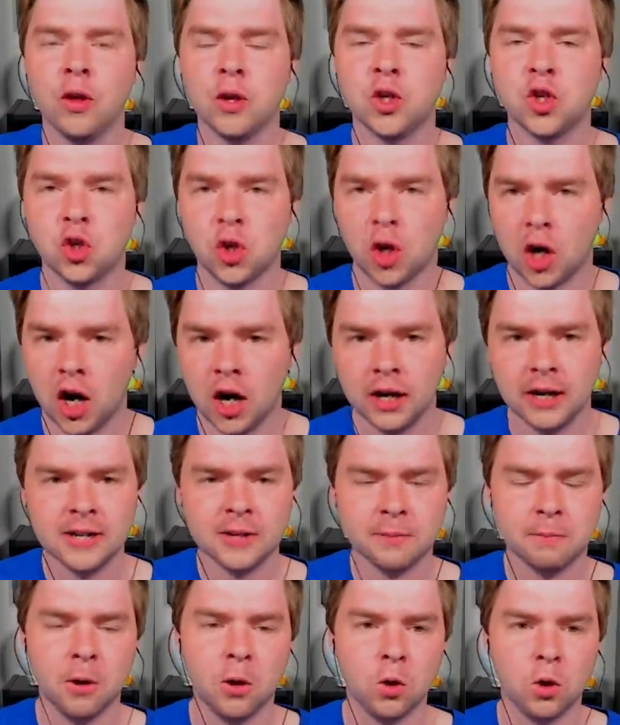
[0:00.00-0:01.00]
the
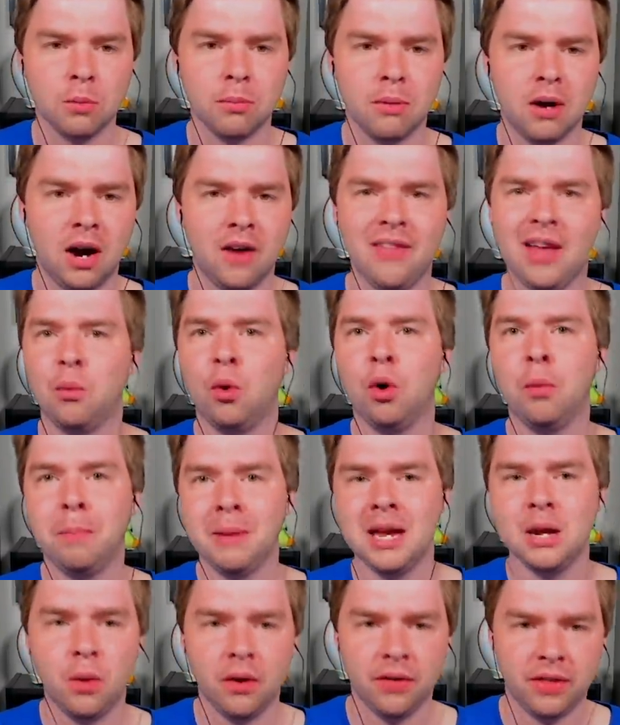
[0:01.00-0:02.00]
strongest Pokemon that will
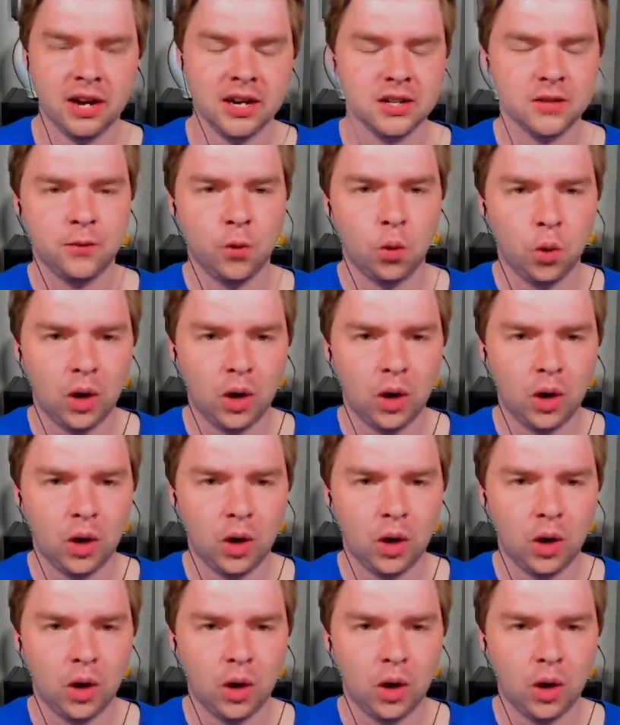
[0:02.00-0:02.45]
be with us